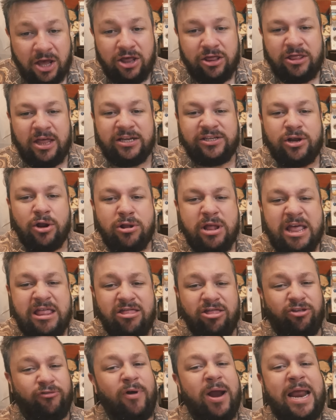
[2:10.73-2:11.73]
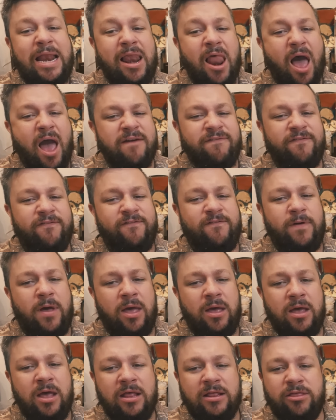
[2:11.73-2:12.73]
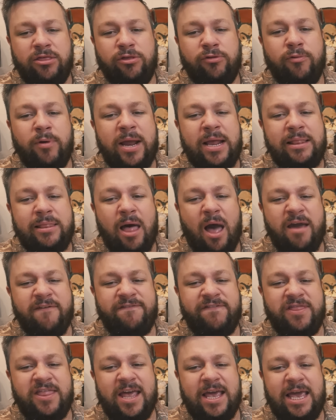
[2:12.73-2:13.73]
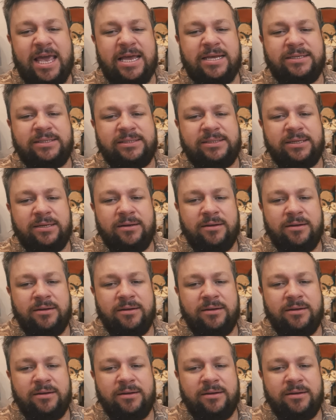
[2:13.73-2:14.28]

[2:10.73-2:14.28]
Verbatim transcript: There's only three life... Three life thingies.